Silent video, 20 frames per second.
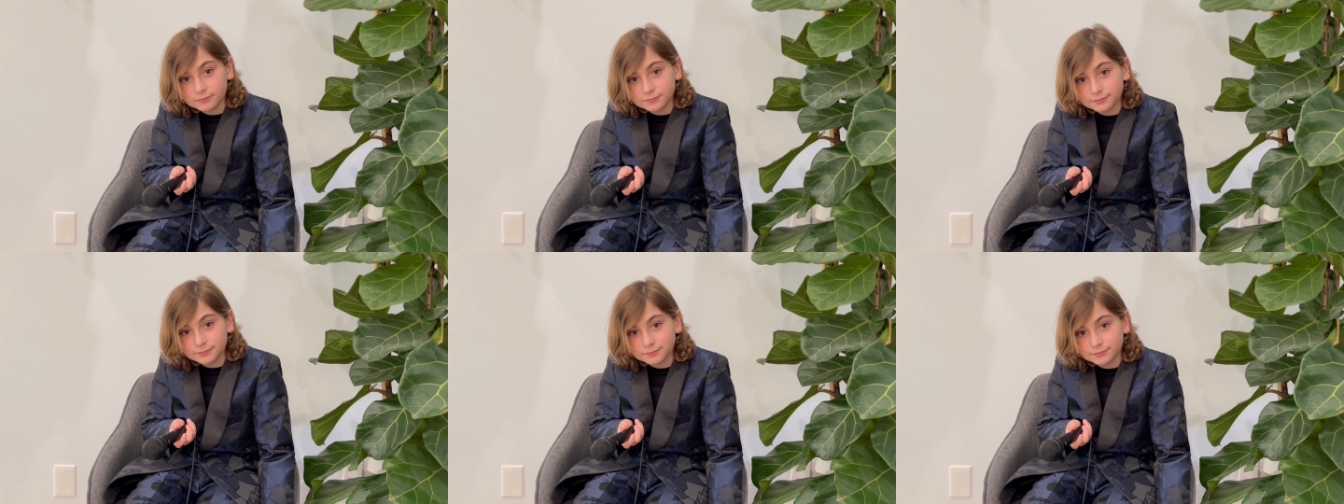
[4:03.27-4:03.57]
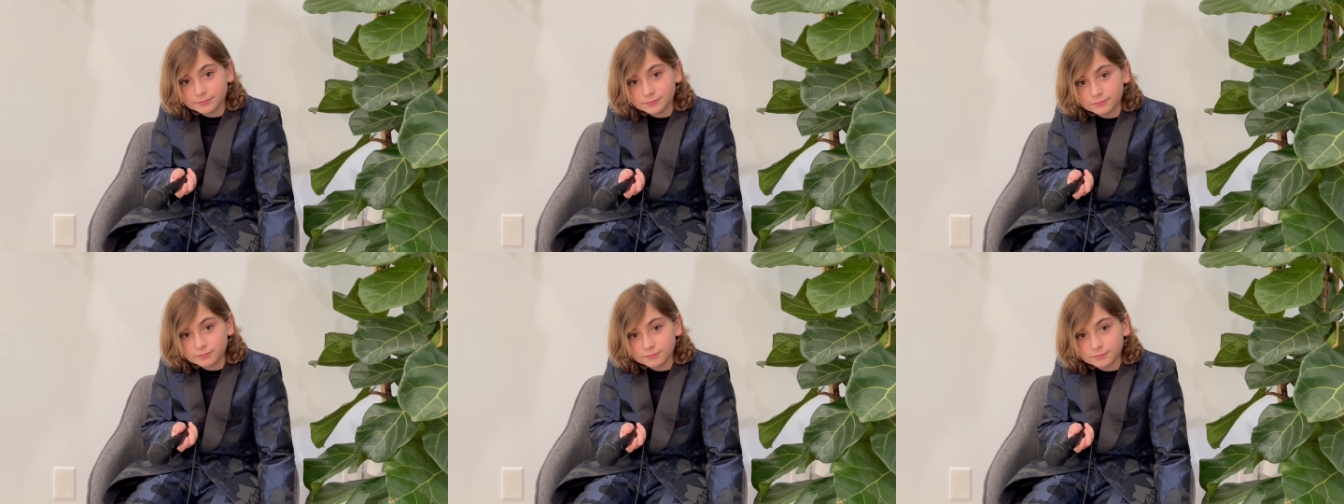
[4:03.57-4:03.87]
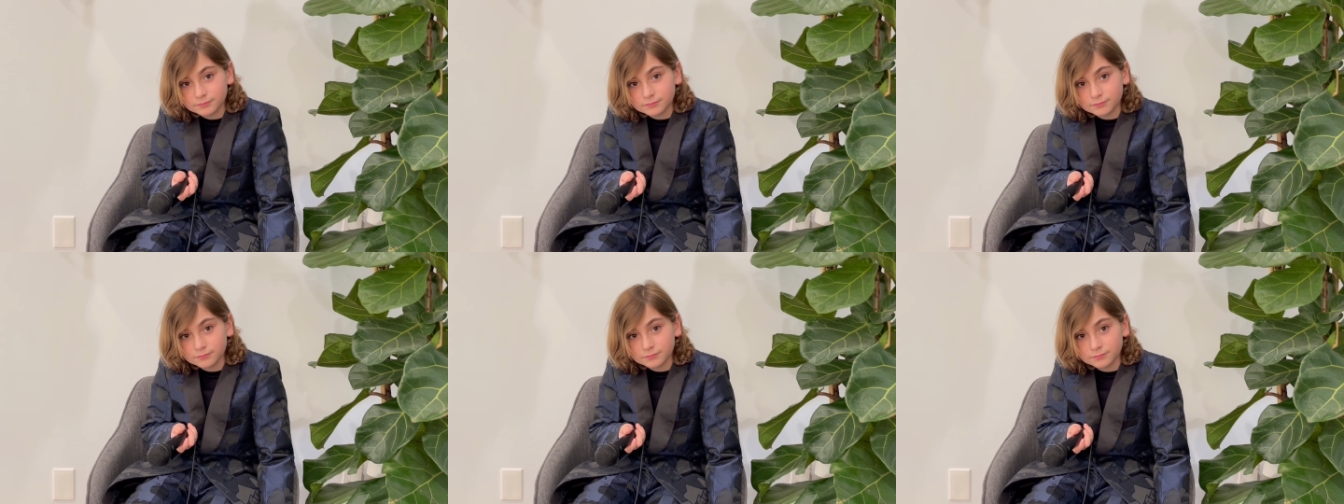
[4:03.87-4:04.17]
Who
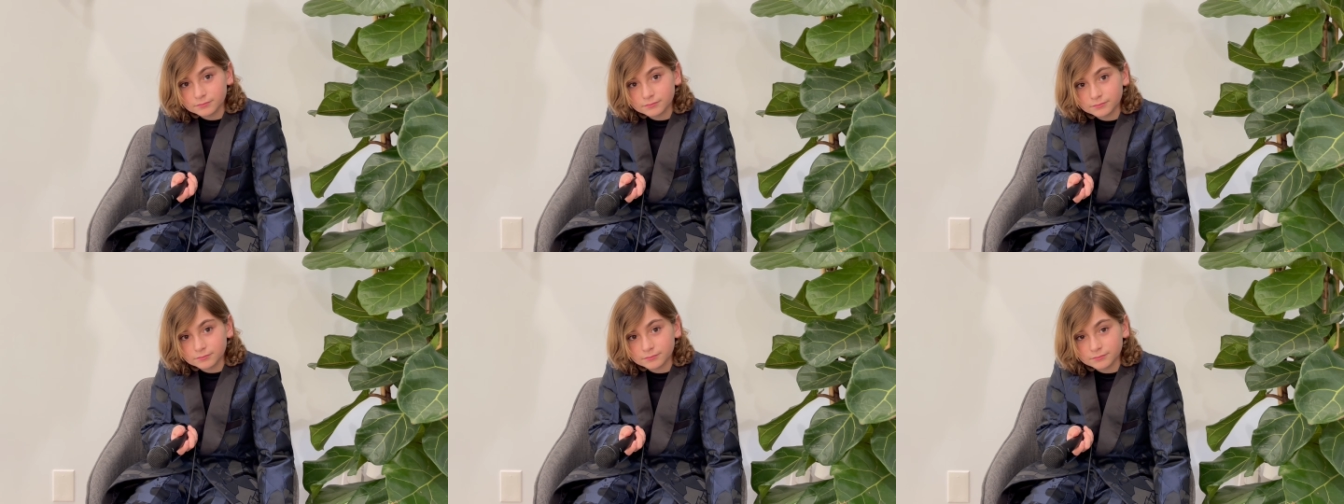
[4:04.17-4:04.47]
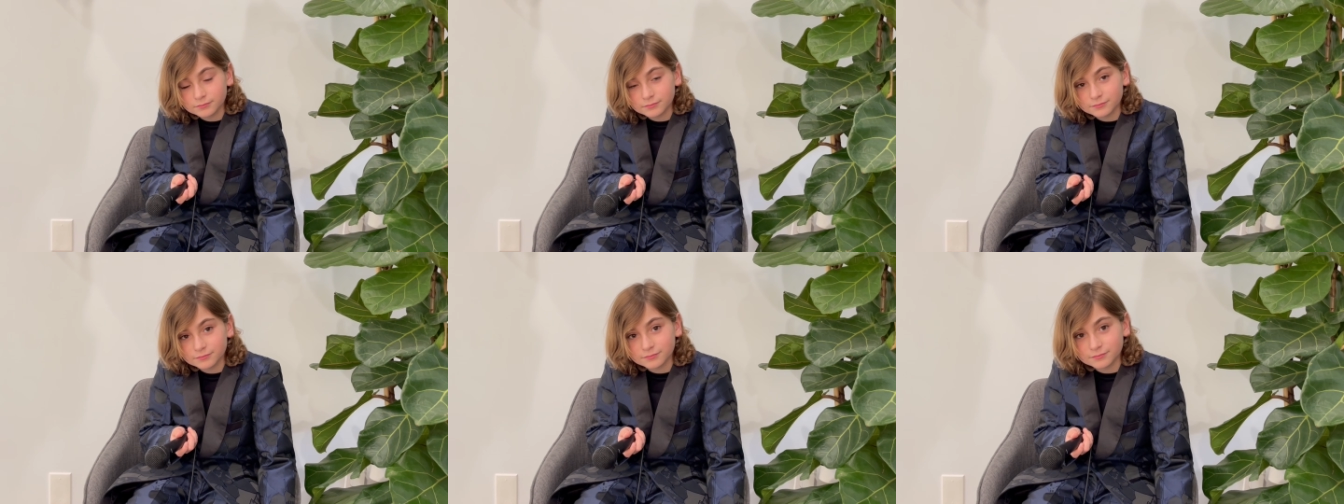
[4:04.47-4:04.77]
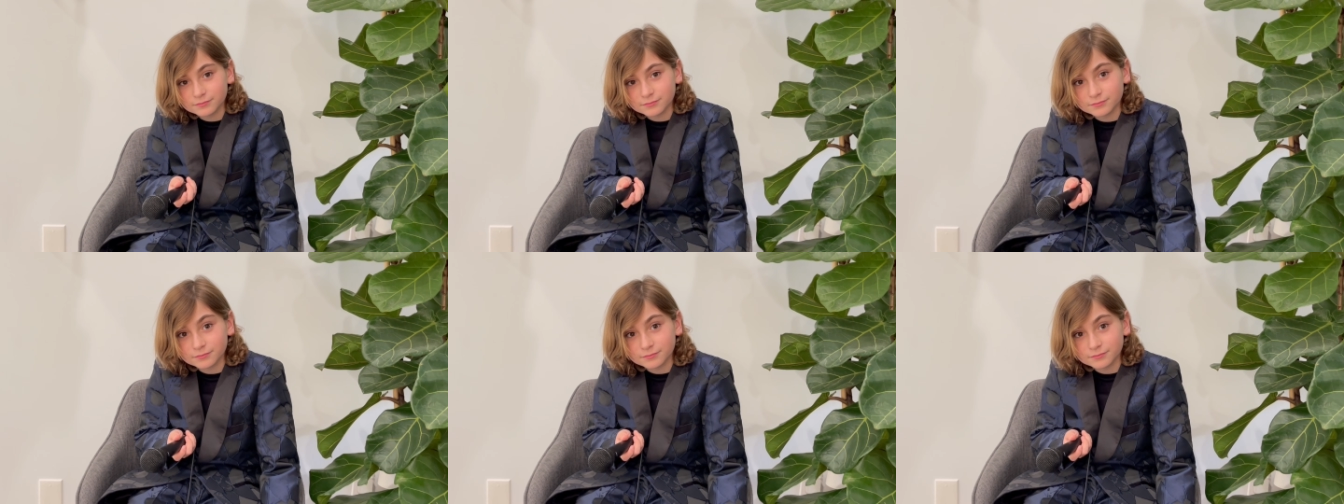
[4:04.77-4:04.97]
were your parents?